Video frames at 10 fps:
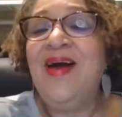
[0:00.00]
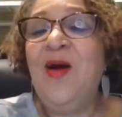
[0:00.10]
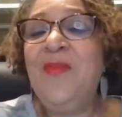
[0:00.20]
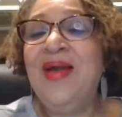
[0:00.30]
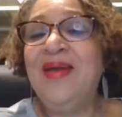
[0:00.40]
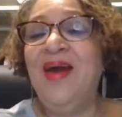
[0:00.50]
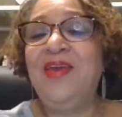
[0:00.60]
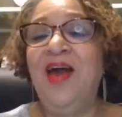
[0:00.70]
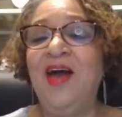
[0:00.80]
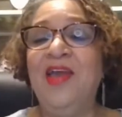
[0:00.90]
Oh, my
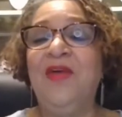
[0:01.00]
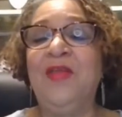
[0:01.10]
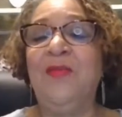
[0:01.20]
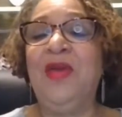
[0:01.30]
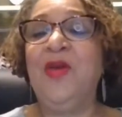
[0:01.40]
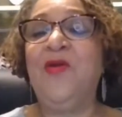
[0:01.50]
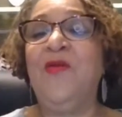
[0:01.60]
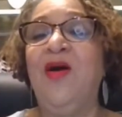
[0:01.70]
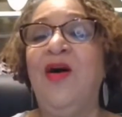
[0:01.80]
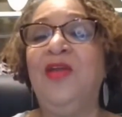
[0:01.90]
God. Y'all get ready to make me
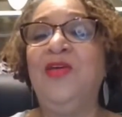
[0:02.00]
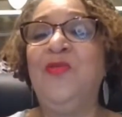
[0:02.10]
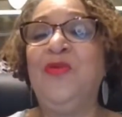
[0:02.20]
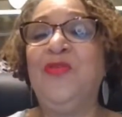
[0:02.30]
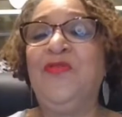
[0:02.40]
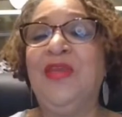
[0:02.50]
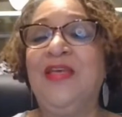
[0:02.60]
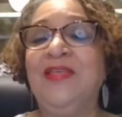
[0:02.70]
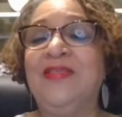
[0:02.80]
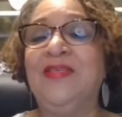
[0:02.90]
cry. All of you beautiful
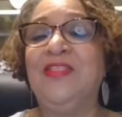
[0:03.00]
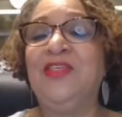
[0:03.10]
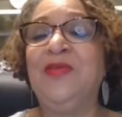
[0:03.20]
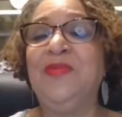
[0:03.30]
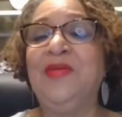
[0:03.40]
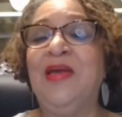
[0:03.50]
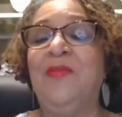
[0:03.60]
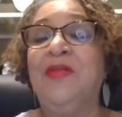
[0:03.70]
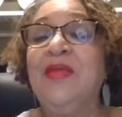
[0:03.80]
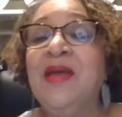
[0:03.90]
ladies and gentlemen
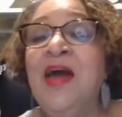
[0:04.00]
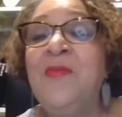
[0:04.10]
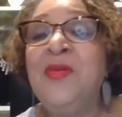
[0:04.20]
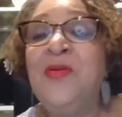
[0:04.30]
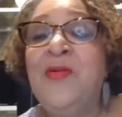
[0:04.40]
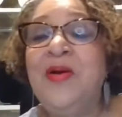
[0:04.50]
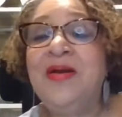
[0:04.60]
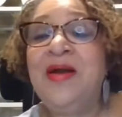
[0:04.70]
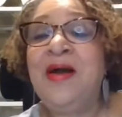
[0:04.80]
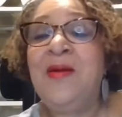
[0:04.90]
coming on.
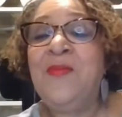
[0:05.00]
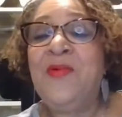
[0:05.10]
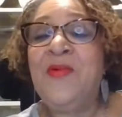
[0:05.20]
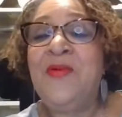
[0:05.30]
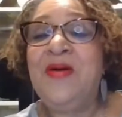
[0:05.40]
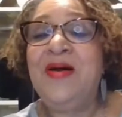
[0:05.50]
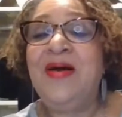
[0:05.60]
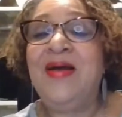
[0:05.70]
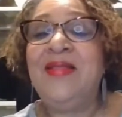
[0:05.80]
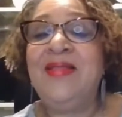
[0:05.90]
Come
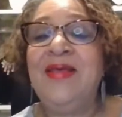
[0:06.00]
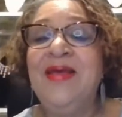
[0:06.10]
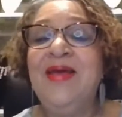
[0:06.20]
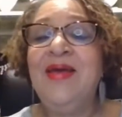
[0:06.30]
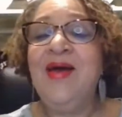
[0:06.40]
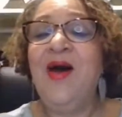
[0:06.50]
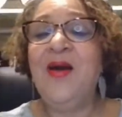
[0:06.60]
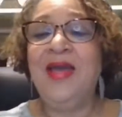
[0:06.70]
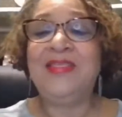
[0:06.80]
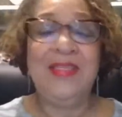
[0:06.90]
on.
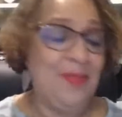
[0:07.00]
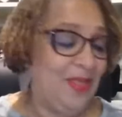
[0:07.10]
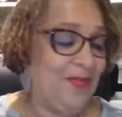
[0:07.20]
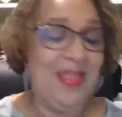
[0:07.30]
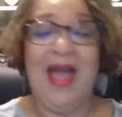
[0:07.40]
Okay, so let me.